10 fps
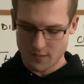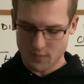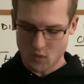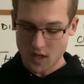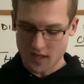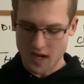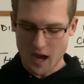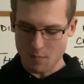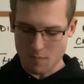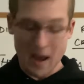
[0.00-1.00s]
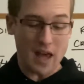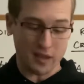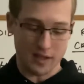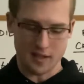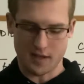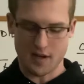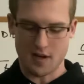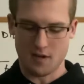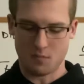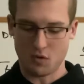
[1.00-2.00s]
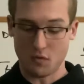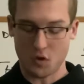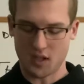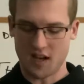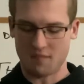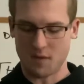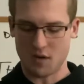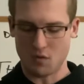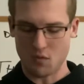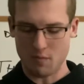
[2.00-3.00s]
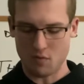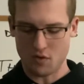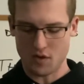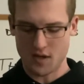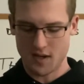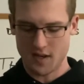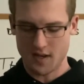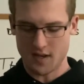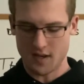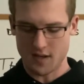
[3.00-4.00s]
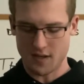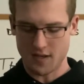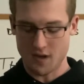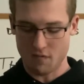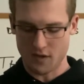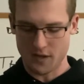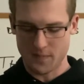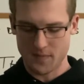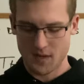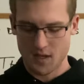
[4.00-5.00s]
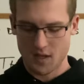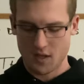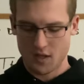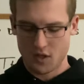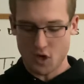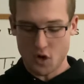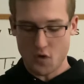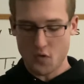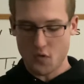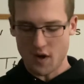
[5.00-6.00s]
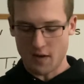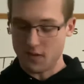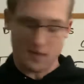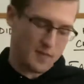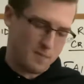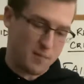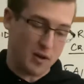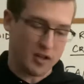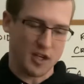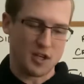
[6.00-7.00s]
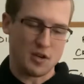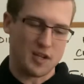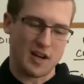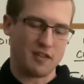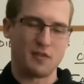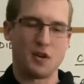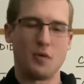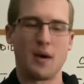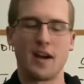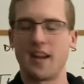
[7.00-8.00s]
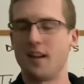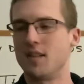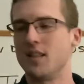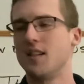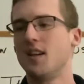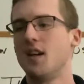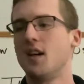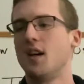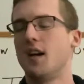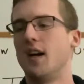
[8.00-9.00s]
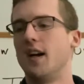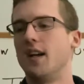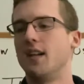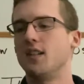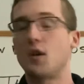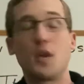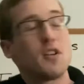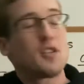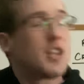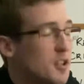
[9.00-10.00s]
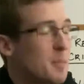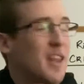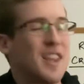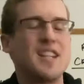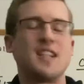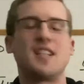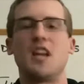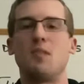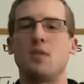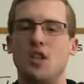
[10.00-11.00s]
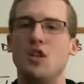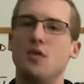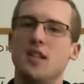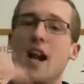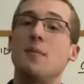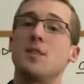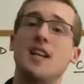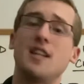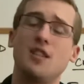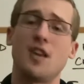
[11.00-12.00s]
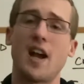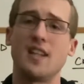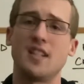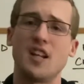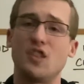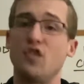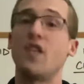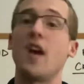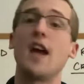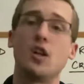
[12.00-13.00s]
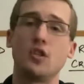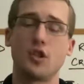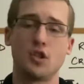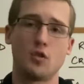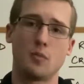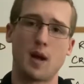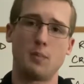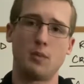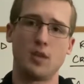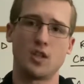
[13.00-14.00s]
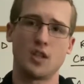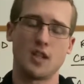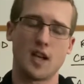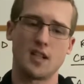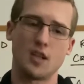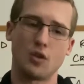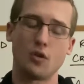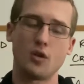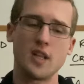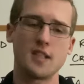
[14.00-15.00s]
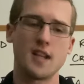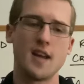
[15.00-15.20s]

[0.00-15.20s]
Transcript: think that I'm a mathlete. So of course I have my own whiteboard. Get over it. So I'm barely going to use it. I don't even know why I have this. So here's my thesis statement to you, is that I'm saying the United States failed the Jewish population in the 1930s.